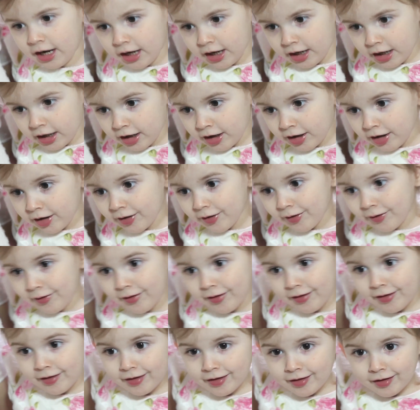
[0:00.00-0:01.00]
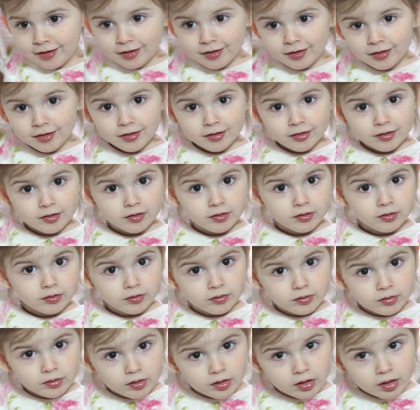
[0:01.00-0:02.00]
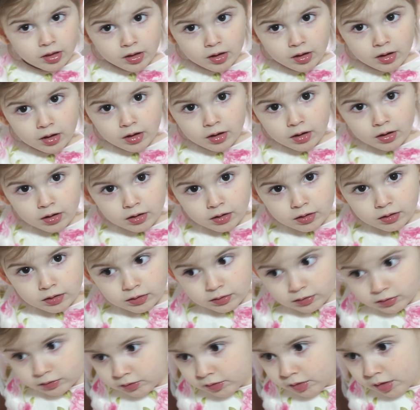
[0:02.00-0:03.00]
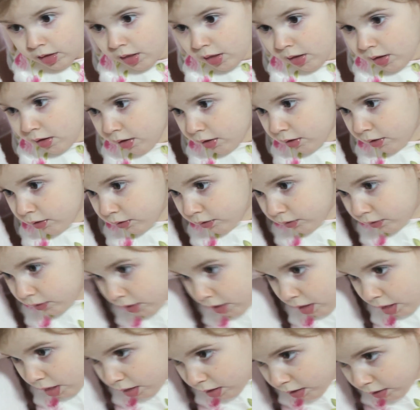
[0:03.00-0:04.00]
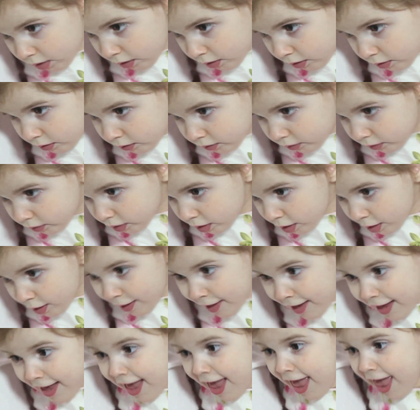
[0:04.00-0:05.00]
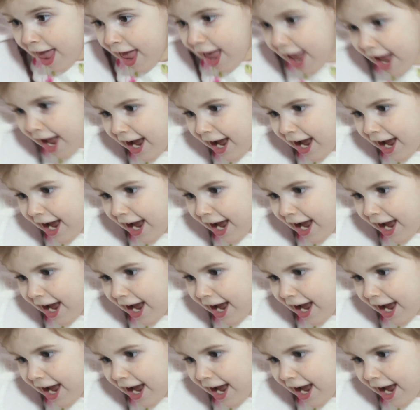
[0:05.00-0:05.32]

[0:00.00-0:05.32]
Aimee can't sit up independently by herself, she needs some sort of support.